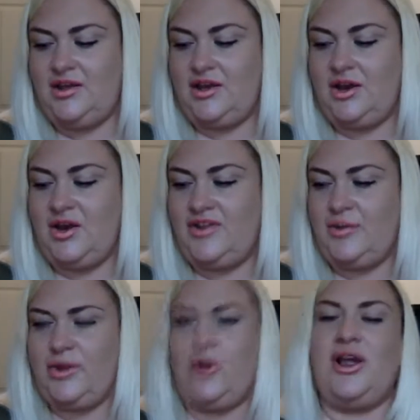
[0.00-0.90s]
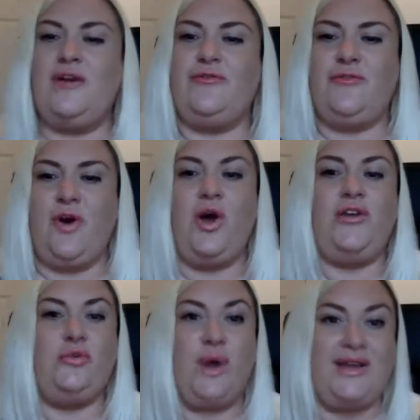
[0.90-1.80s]
you know, I think we got like a
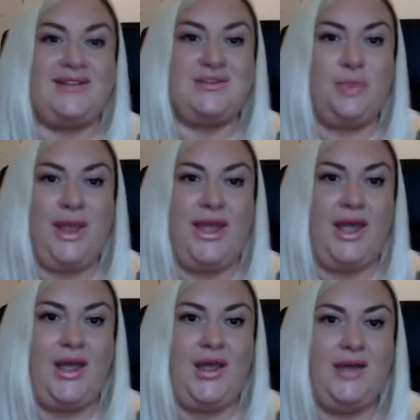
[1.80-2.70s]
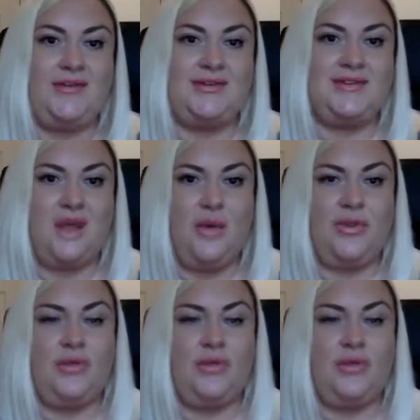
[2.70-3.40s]
5-way split to start with.